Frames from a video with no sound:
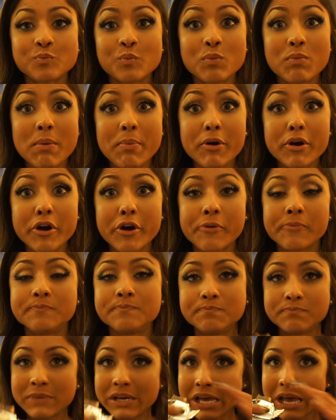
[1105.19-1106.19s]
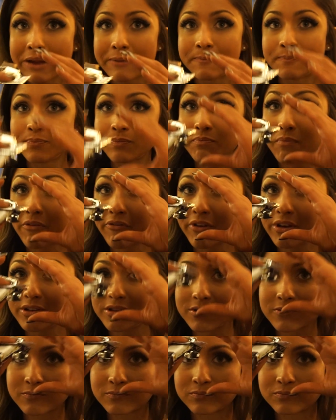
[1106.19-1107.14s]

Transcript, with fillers: My burger, my hand, my face.